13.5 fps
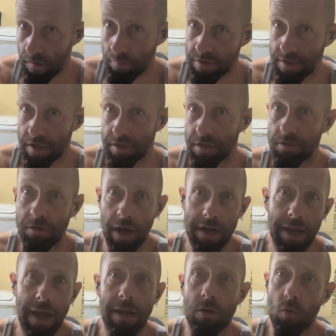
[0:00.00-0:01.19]
the position. Try to
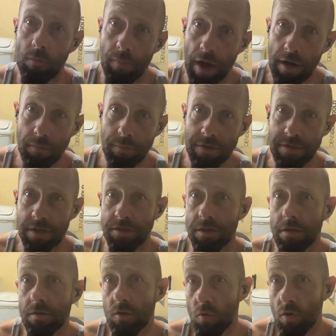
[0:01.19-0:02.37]
get into a better
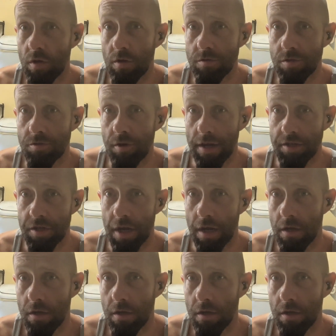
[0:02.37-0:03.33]
position. Do a little stretching.